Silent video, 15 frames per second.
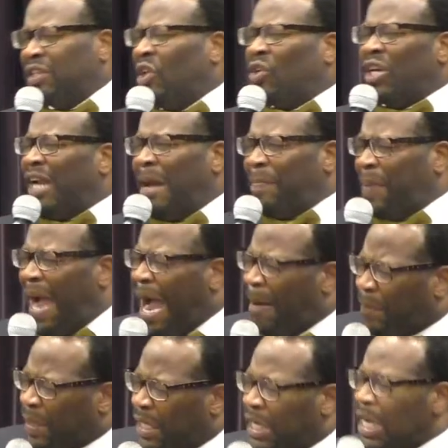good. No, they're not
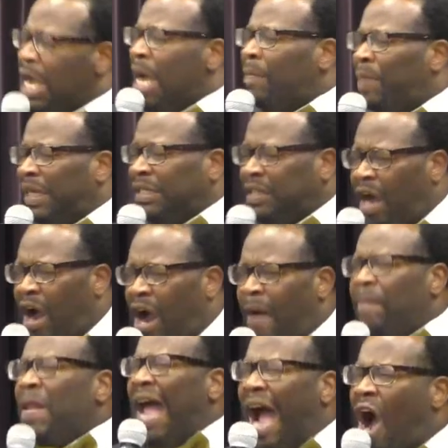popular. But
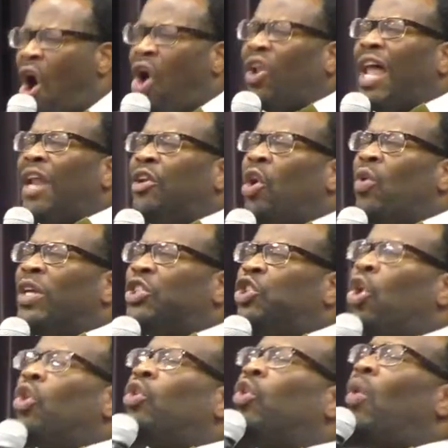God, all I know is
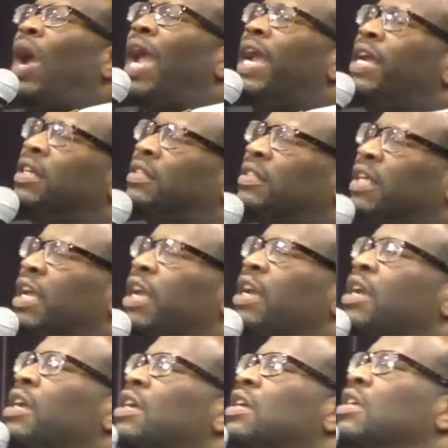your grace
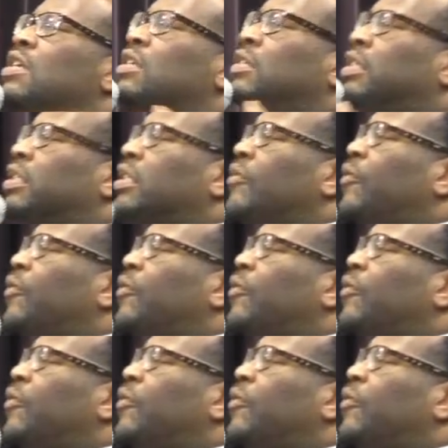is